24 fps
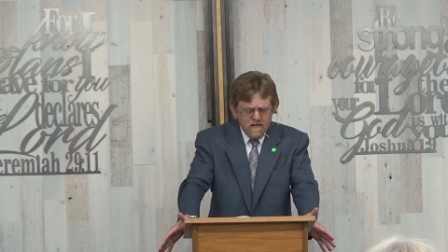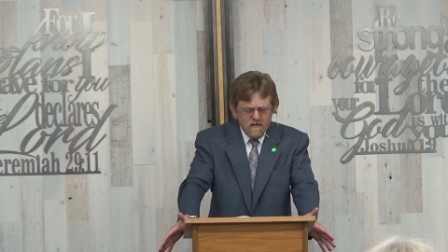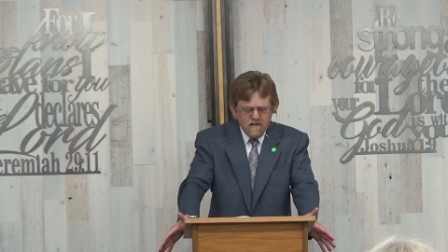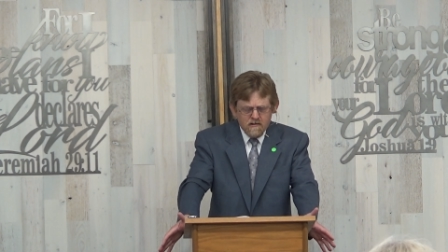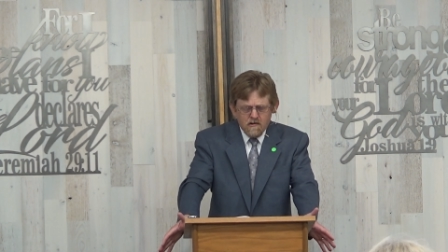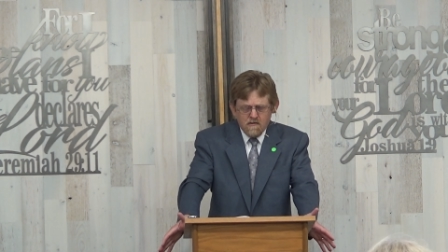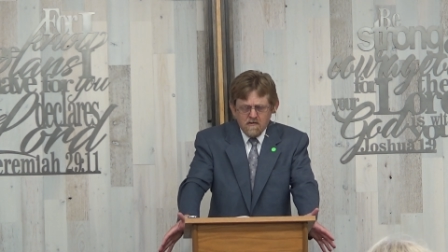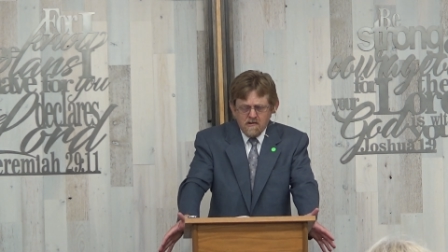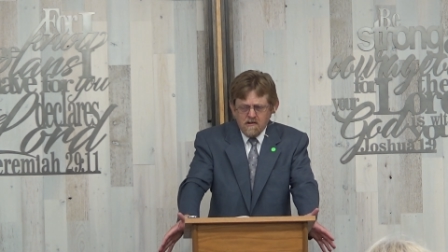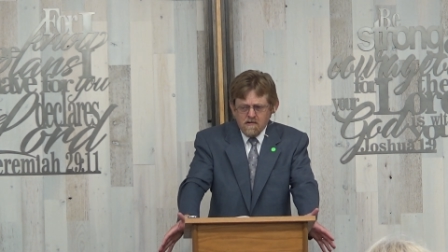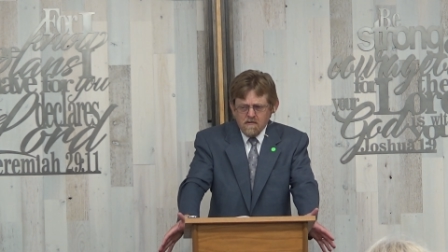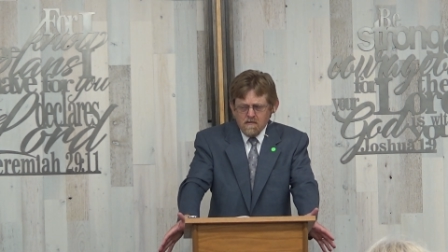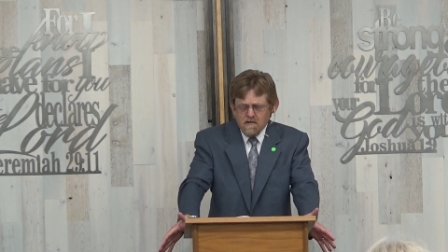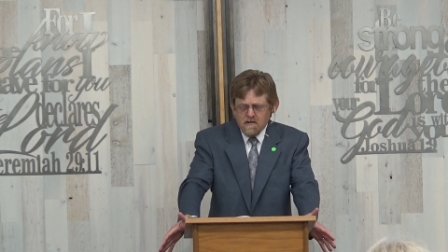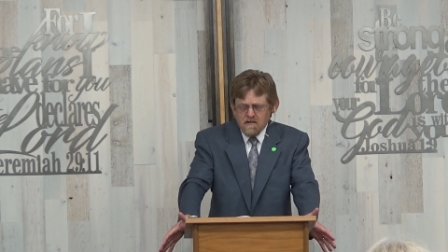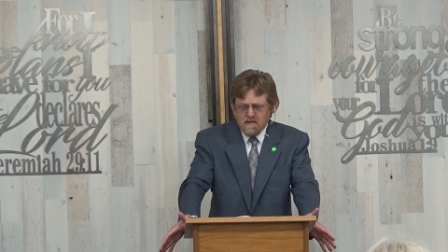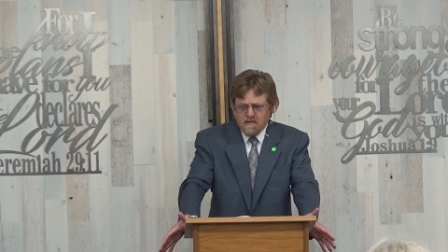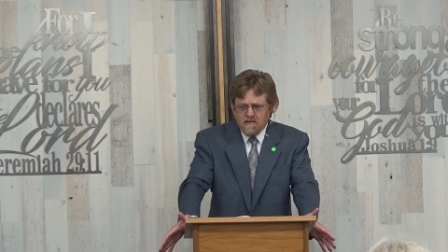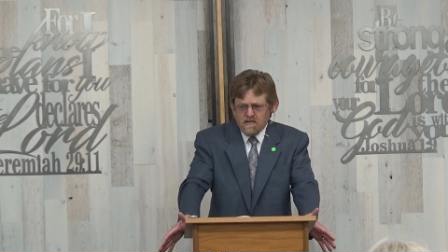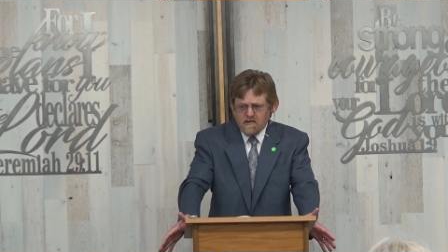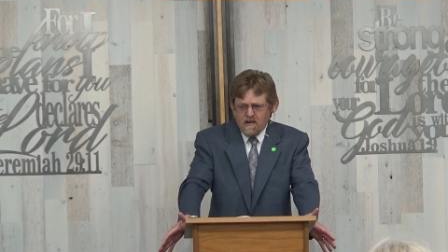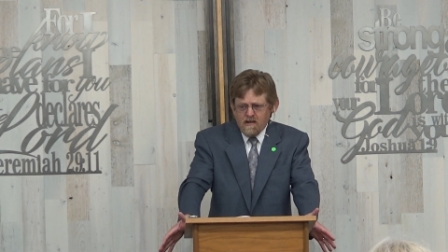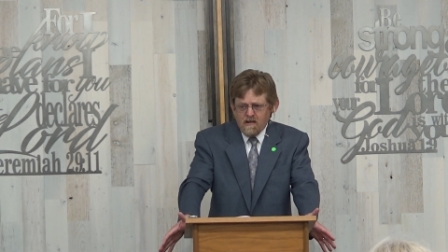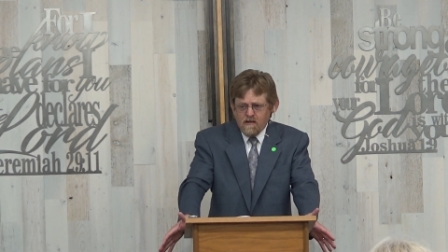So here
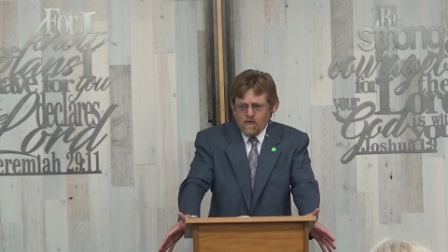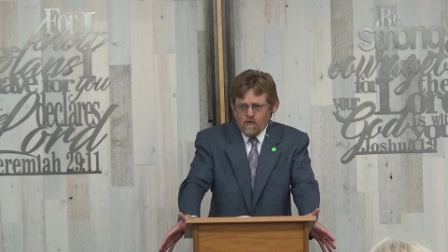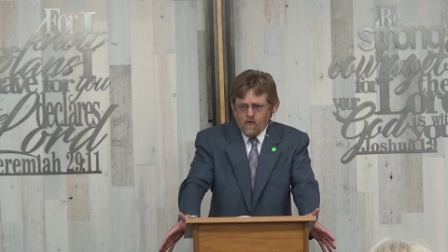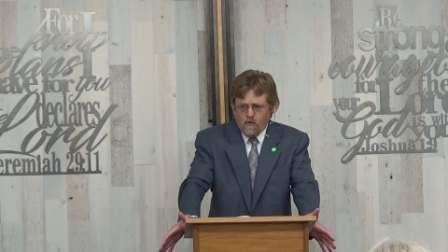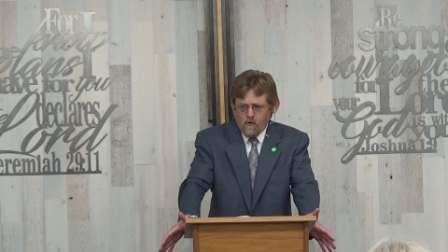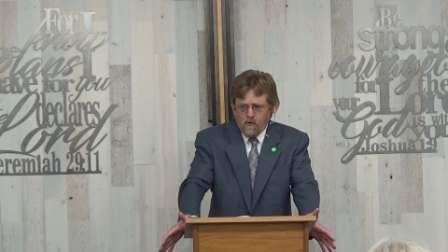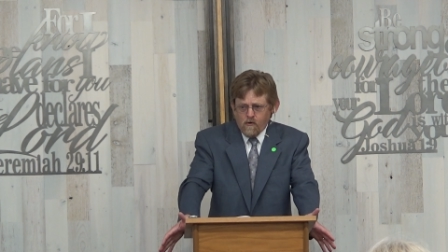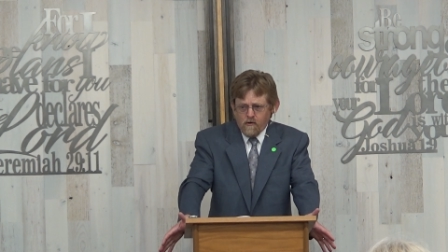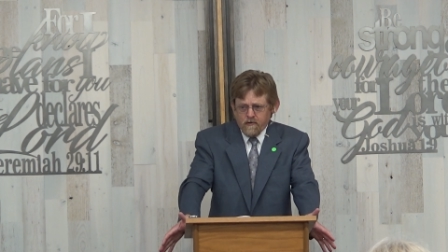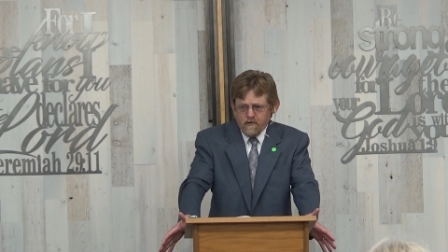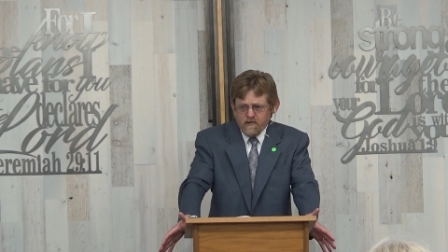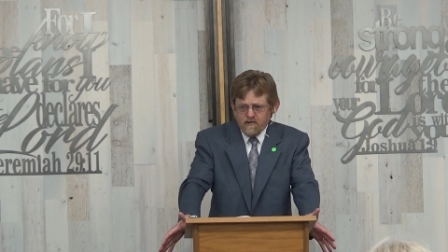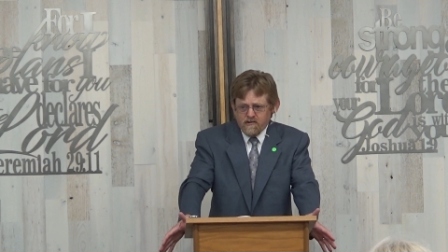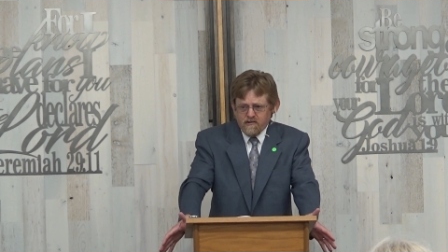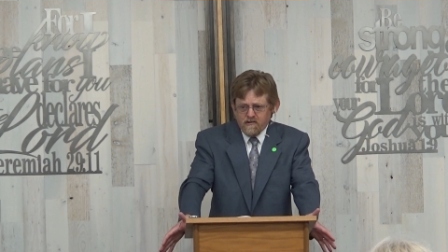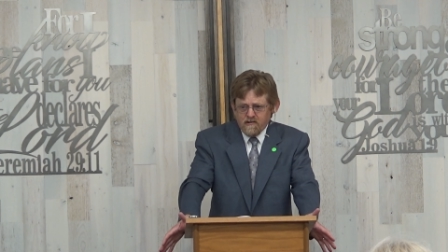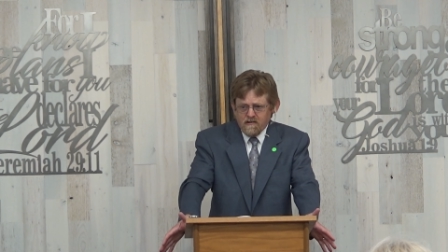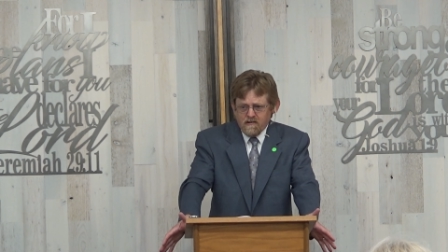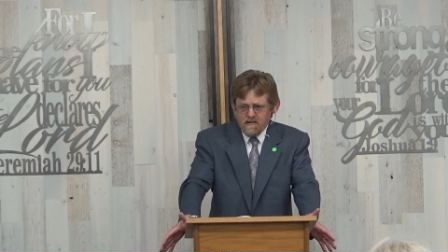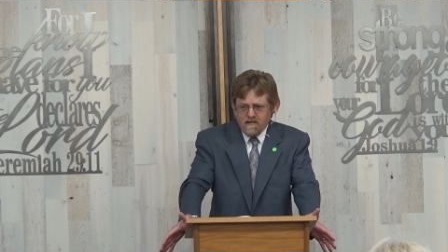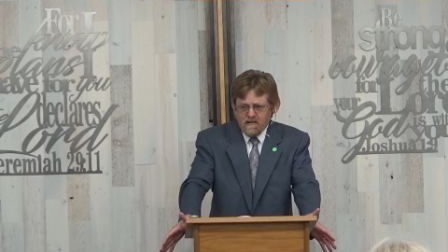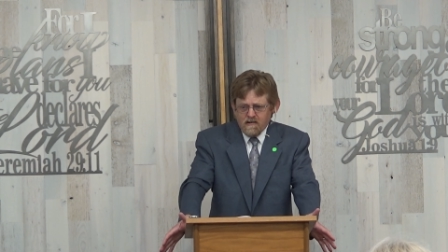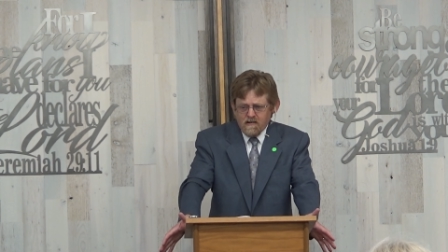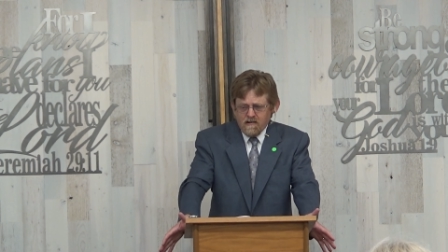is a horse
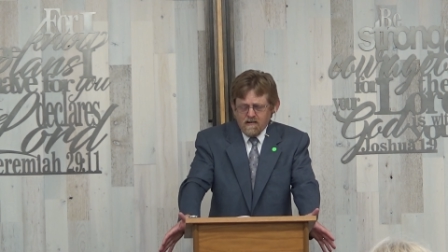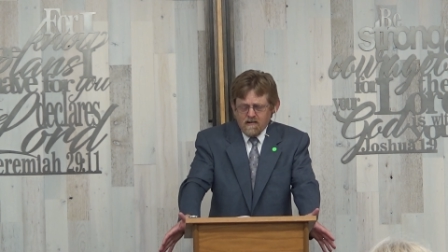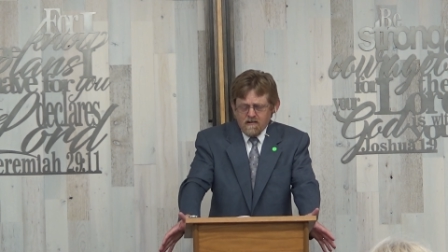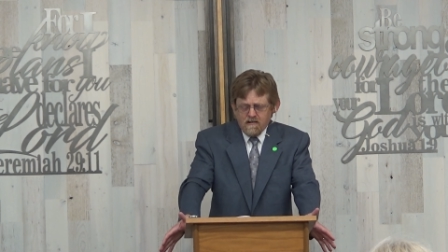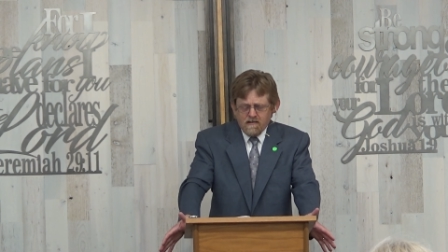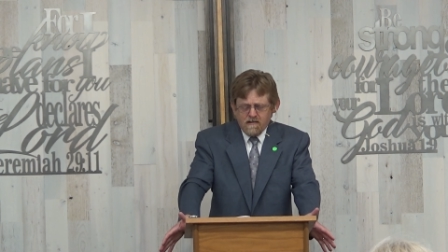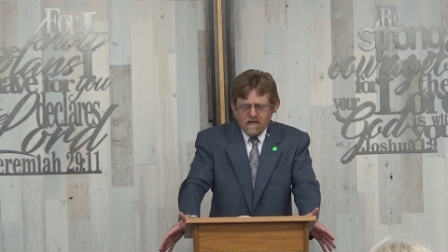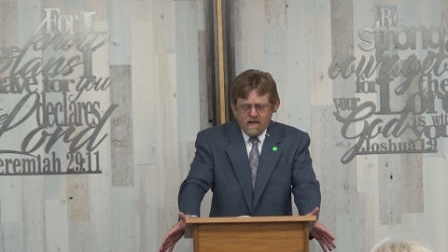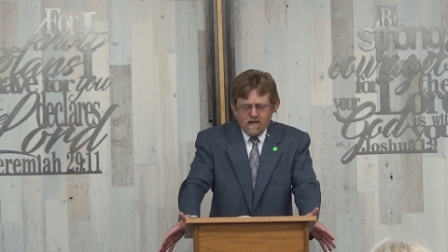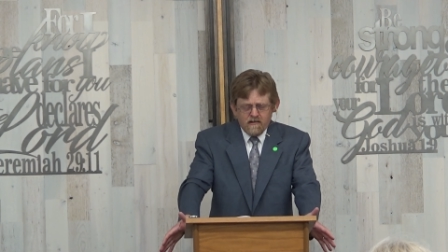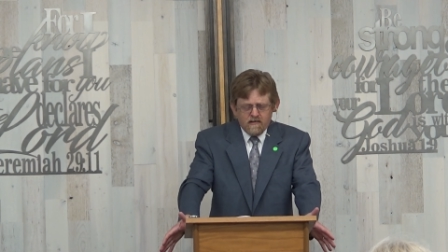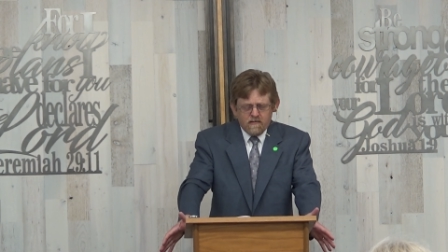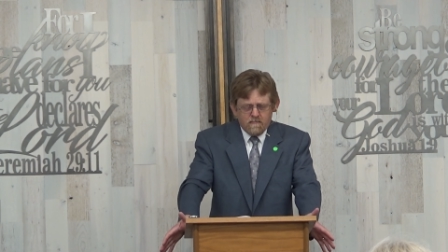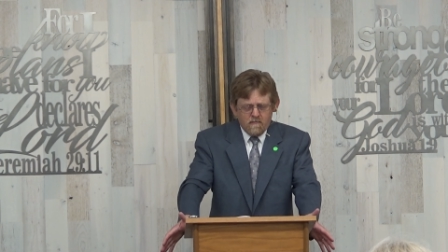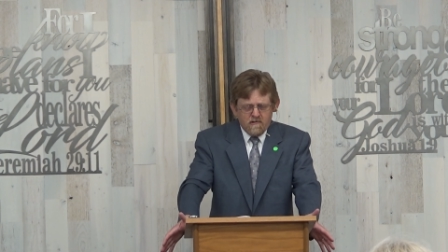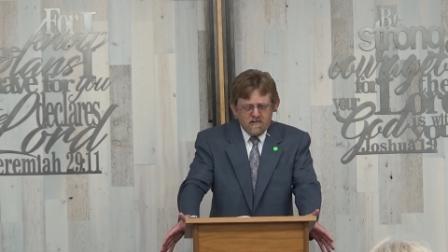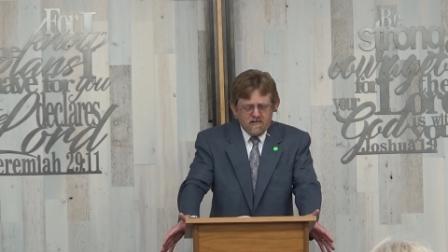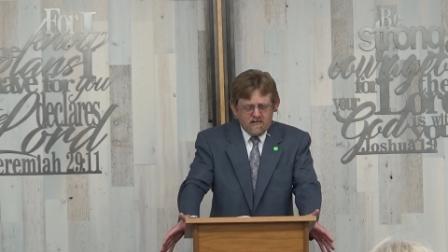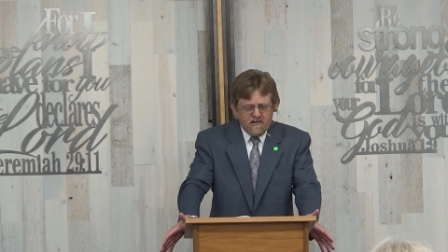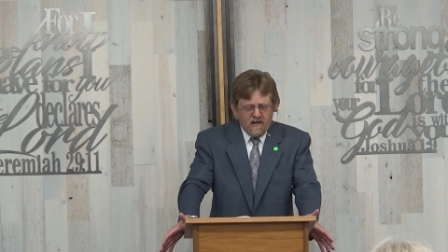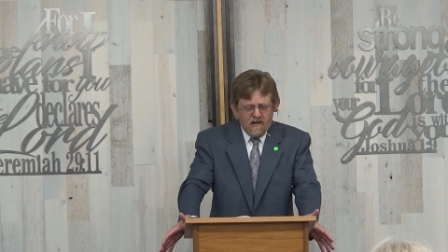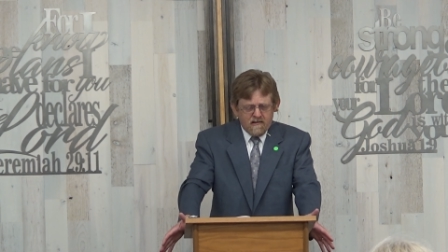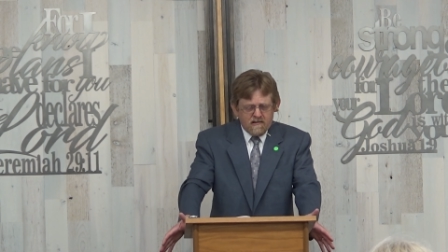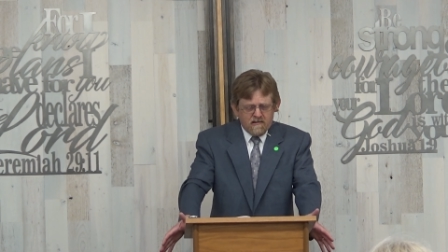that is
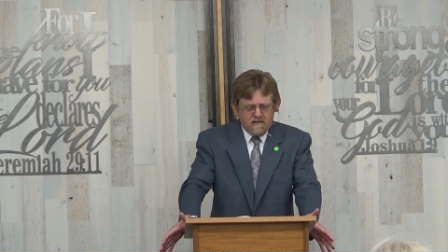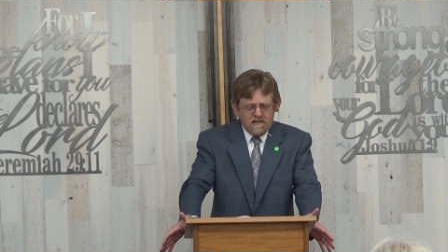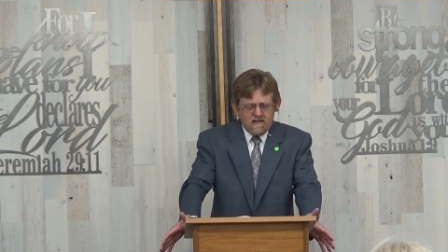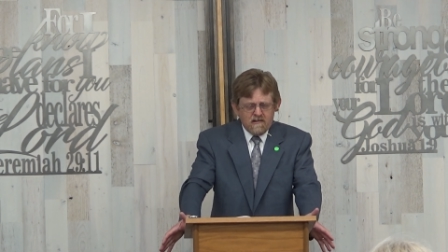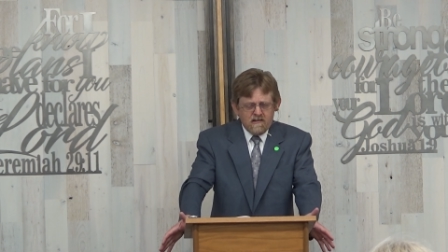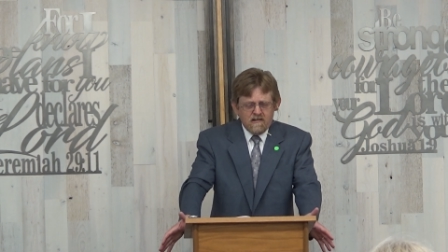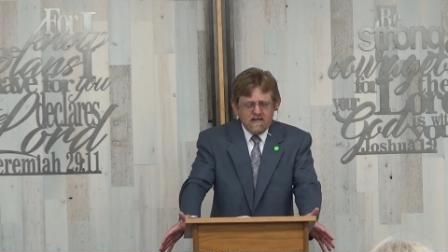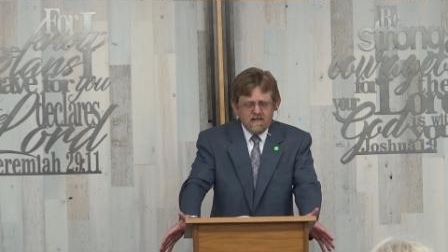majestic,